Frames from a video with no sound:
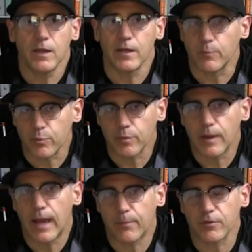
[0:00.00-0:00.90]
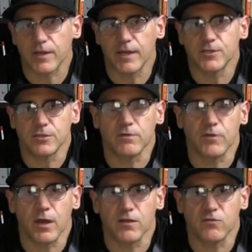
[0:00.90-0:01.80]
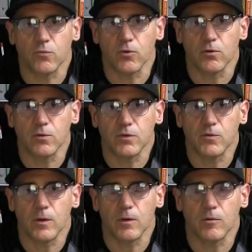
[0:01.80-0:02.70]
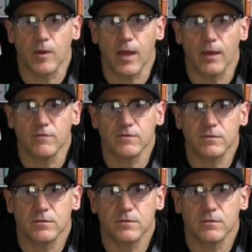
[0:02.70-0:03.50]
and application of God's Word to our own lives.